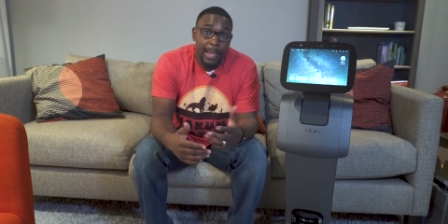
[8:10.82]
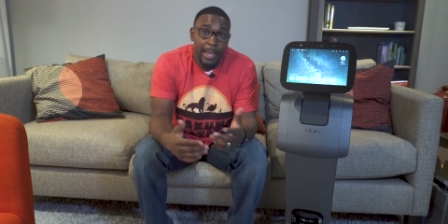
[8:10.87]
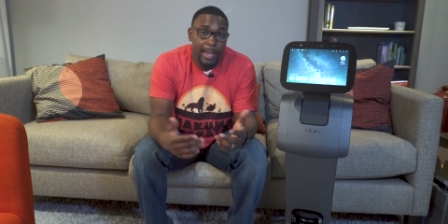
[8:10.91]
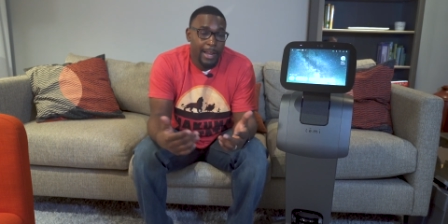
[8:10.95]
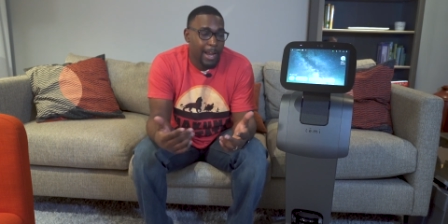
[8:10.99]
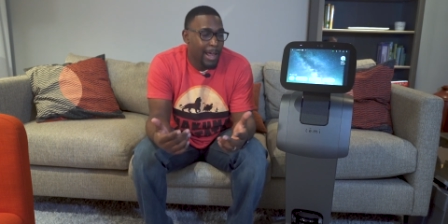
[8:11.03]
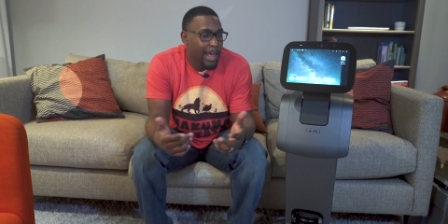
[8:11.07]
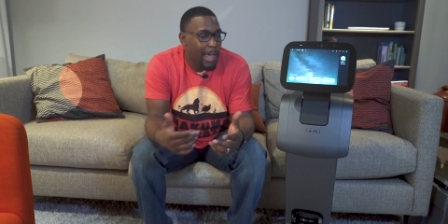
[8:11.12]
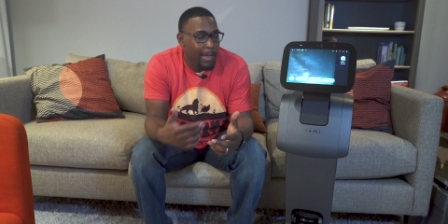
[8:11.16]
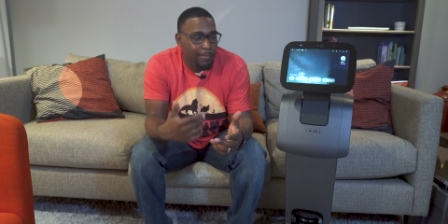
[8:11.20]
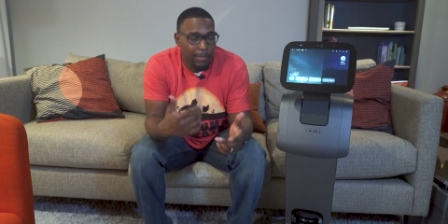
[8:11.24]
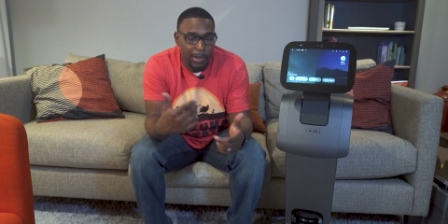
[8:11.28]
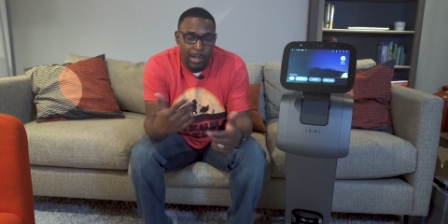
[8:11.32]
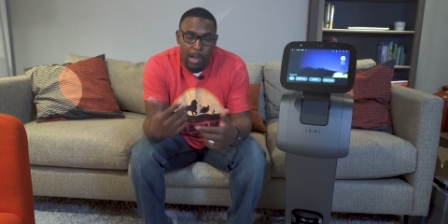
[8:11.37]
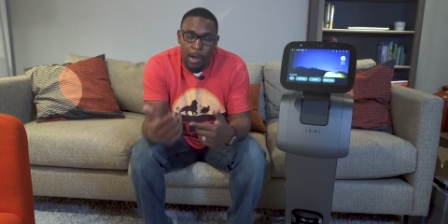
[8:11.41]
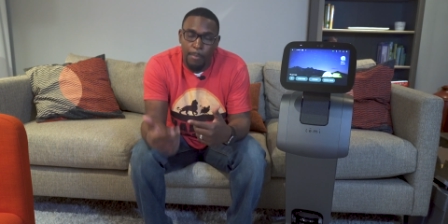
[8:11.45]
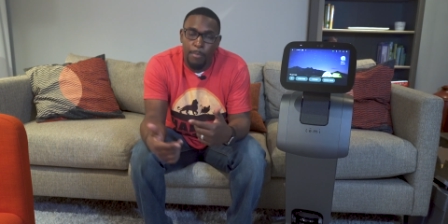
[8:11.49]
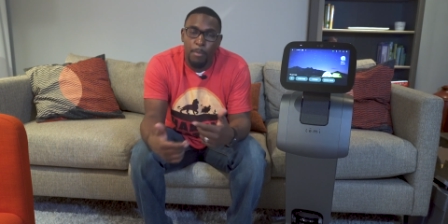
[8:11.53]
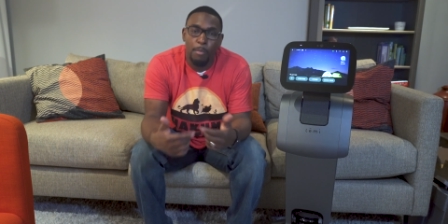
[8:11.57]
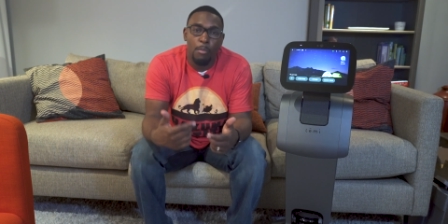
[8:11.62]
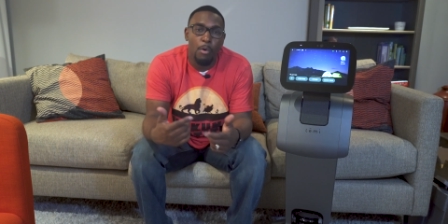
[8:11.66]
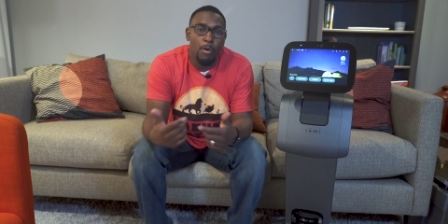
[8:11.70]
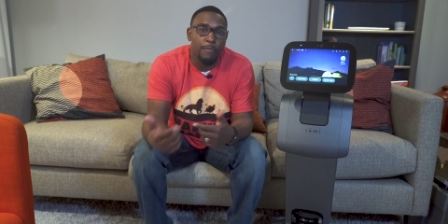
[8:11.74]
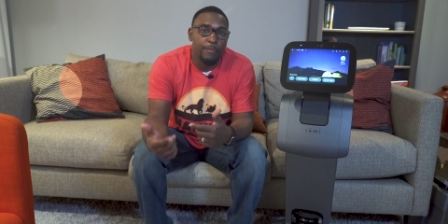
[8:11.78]
And I have a
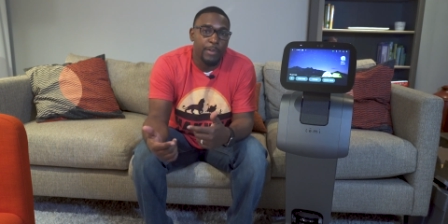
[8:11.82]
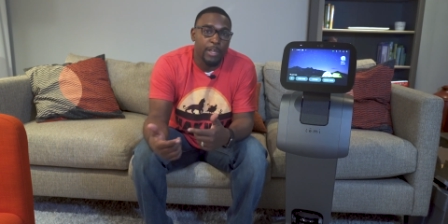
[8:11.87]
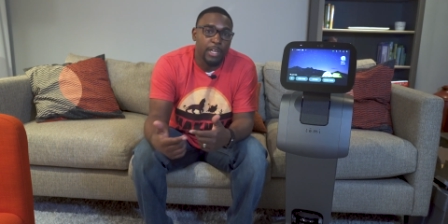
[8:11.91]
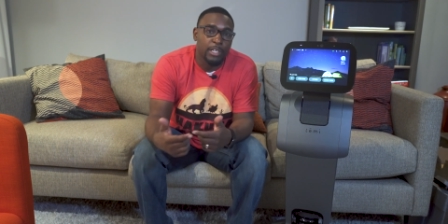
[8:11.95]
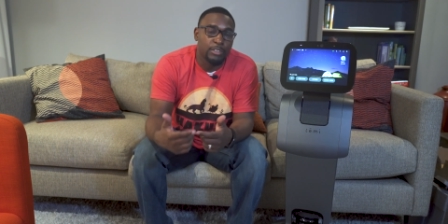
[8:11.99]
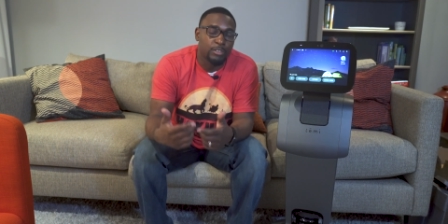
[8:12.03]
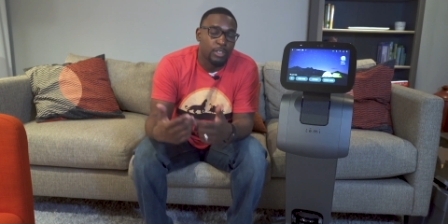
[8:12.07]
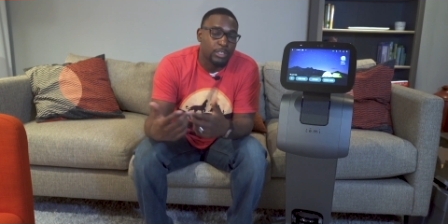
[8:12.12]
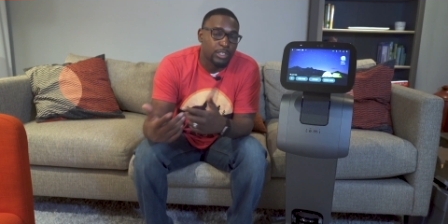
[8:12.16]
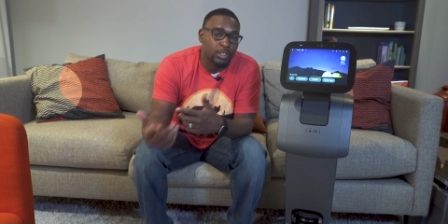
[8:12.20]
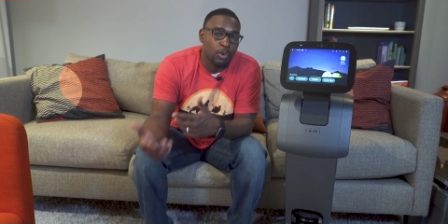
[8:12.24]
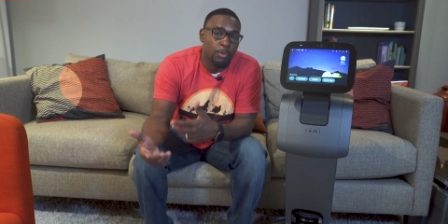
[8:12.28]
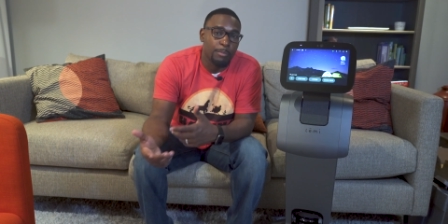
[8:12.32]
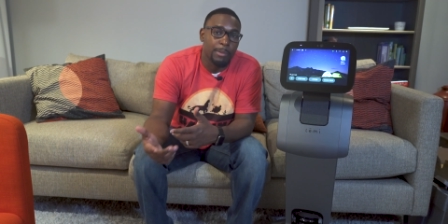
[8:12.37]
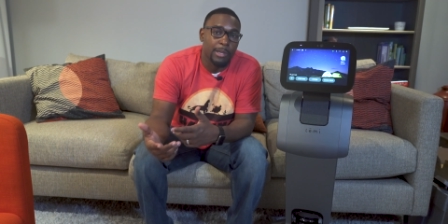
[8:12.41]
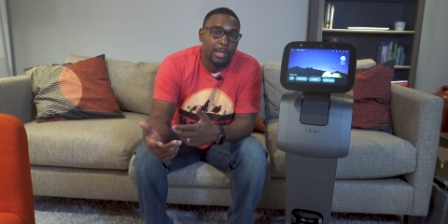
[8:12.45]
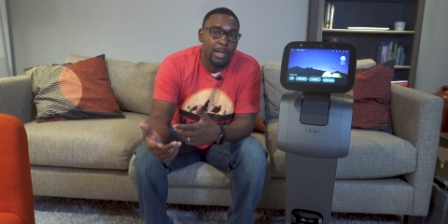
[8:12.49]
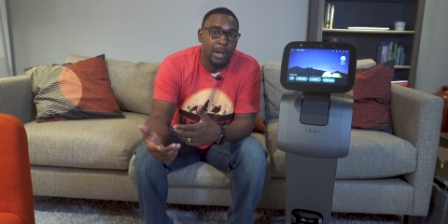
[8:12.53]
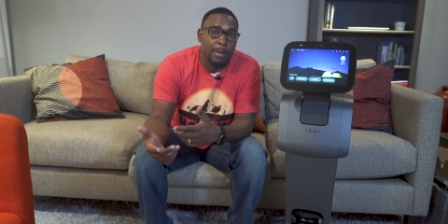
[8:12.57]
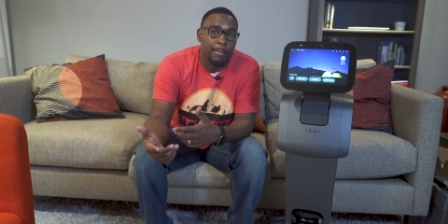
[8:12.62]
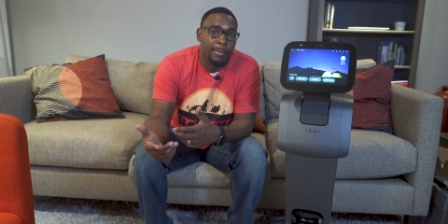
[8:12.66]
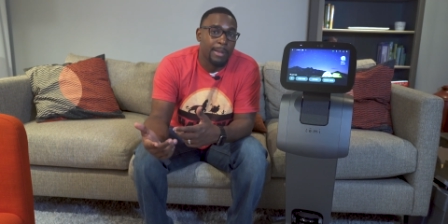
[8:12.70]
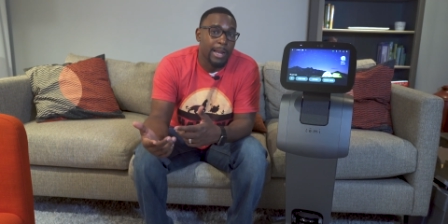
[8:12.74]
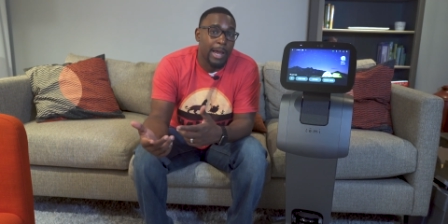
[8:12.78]
couple more videos that's gonna be
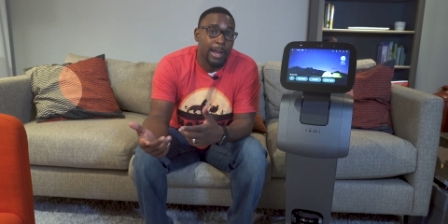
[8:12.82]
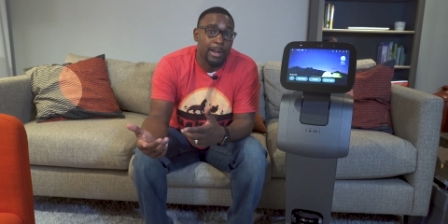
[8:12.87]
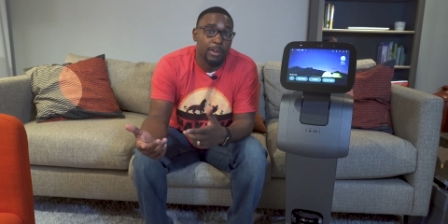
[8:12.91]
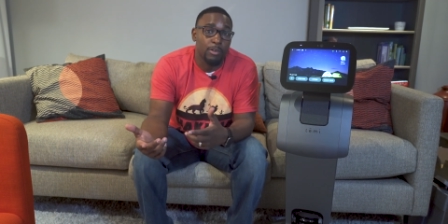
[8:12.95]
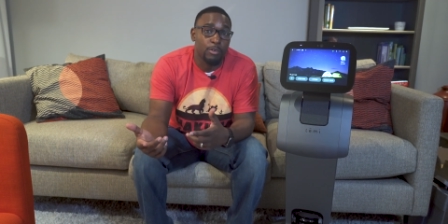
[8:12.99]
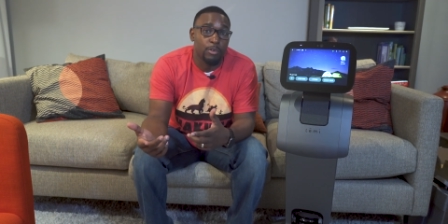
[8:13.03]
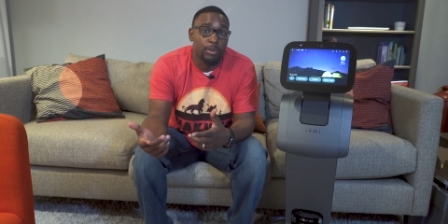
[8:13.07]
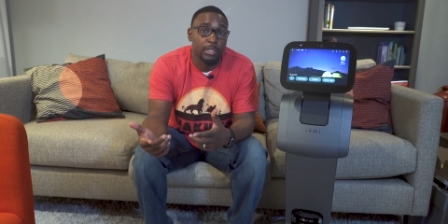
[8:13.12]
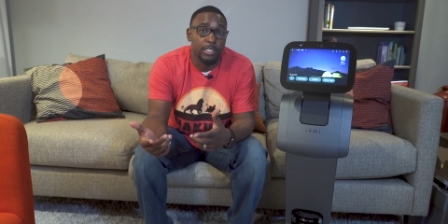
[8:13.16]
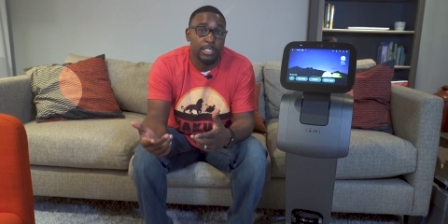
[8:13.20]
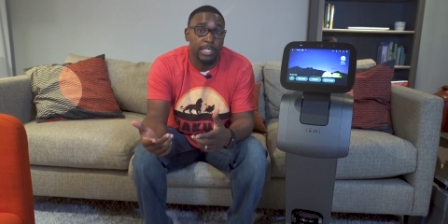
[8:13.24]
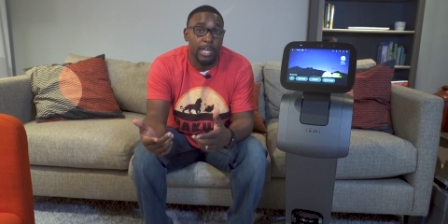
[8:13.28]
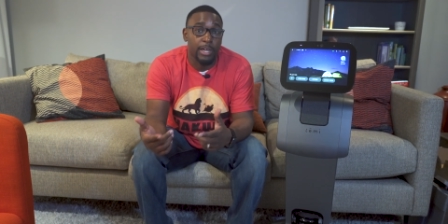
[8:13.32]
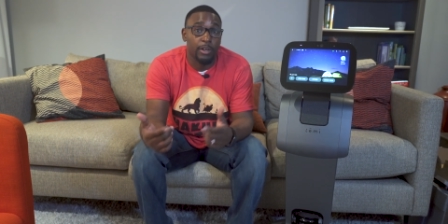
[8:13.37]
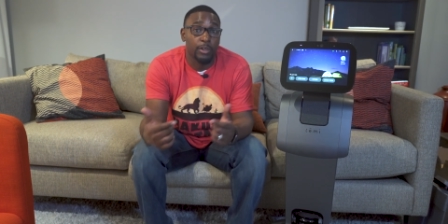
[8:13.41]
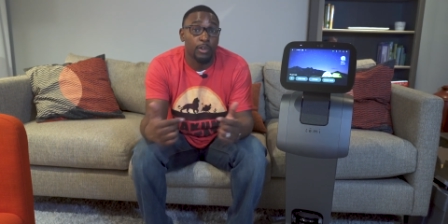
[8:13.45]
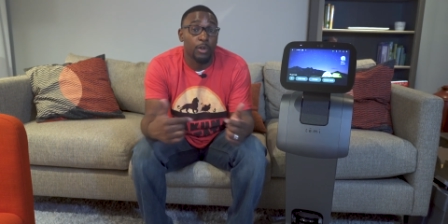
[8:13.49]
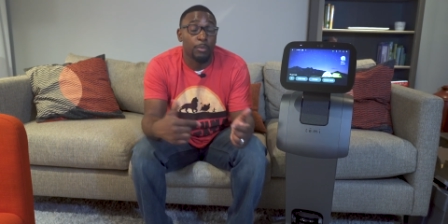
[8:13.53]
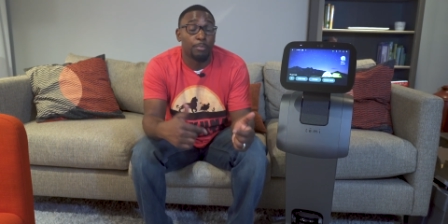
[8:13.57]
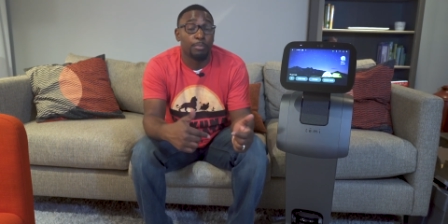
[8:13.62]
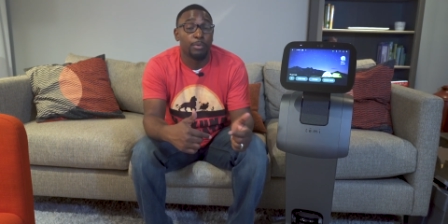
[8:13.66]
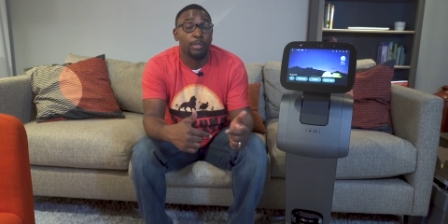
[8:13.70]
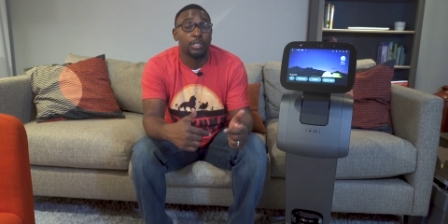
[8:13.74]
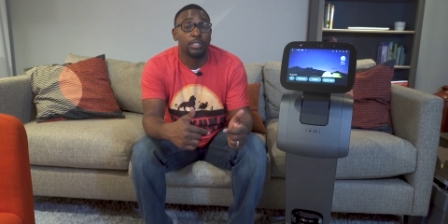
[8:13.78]
coming out here on the channel
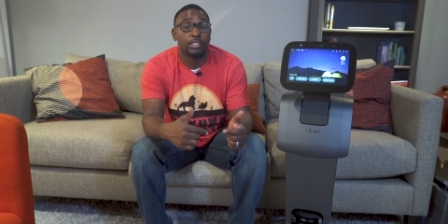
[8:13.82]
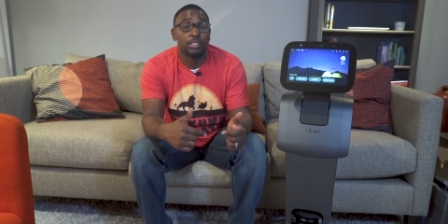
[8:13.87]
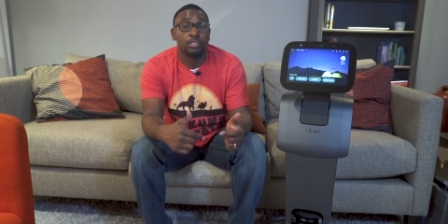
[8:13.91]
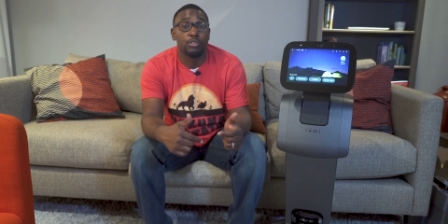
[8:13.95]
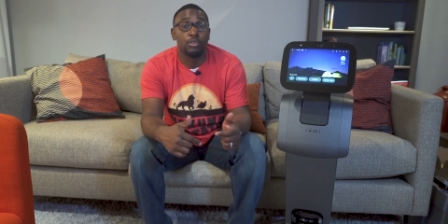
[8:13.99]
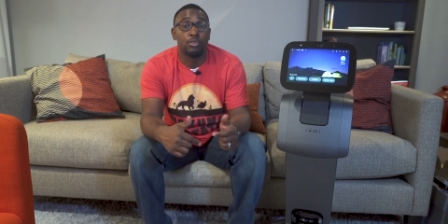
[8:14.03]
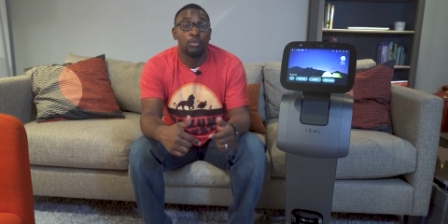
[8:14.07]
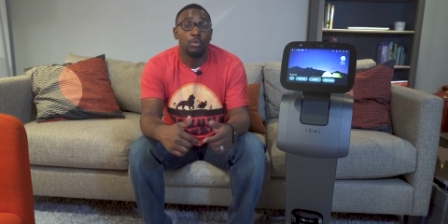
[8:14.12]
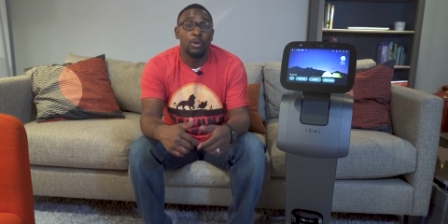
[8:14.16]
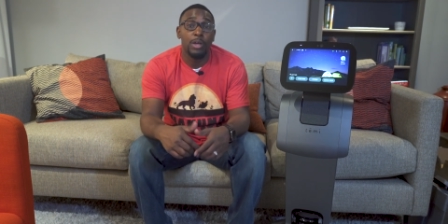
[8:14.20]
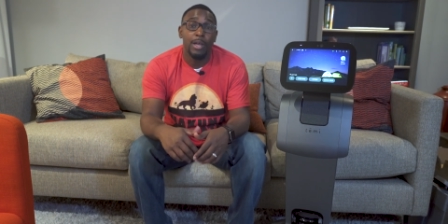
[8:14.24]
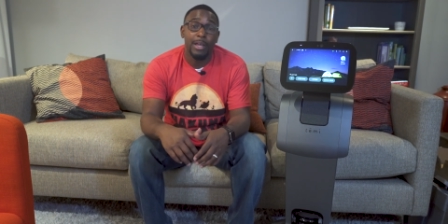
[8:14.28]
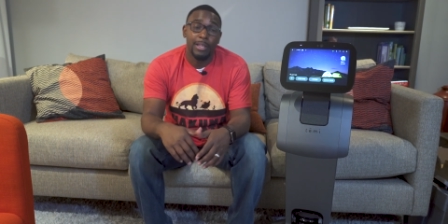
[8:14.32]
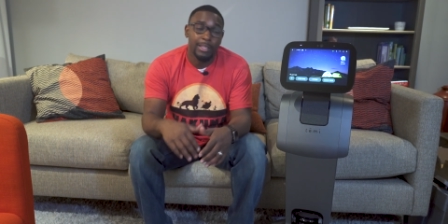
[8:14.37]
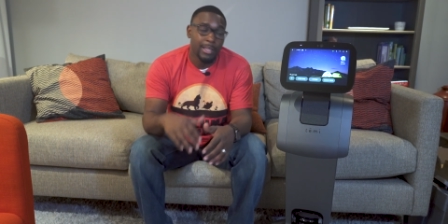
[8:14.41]
here pretty soon